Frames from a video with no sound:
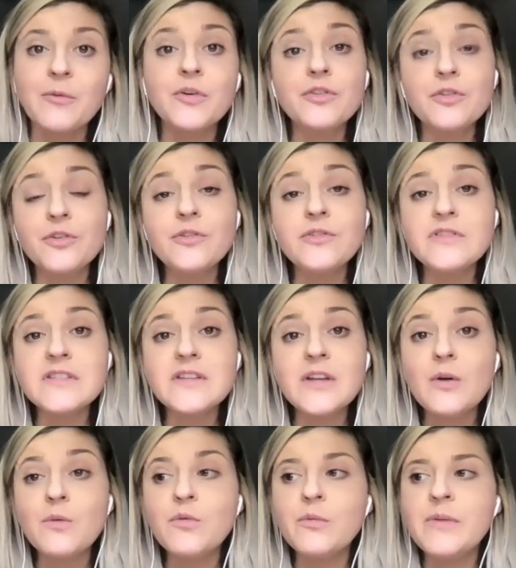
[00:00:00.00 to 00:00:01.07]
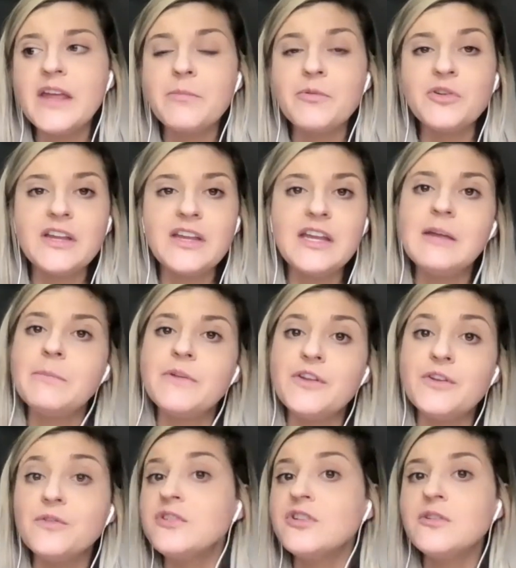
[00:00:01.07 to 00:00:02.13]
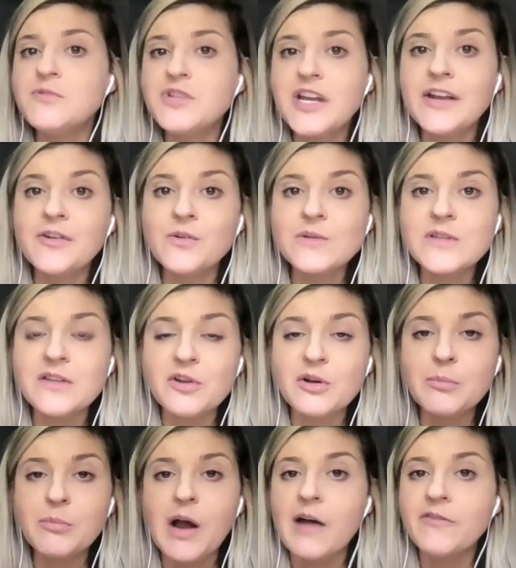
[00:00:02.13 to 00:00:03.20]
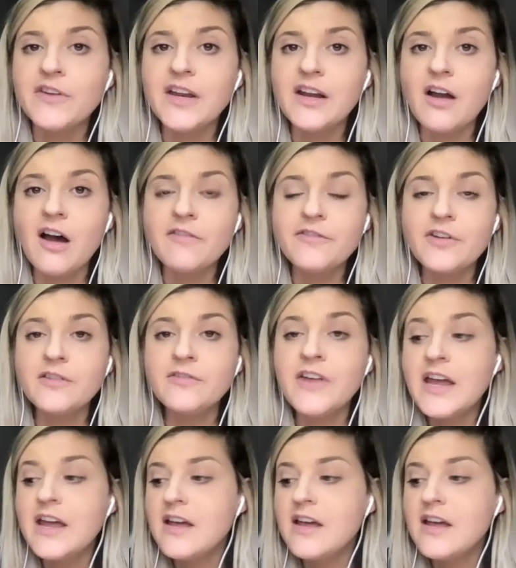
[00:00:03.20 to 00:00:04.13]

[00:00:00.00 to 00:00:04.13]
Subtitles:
Recruits will be able to keep YouTube channels that they're profiting off of.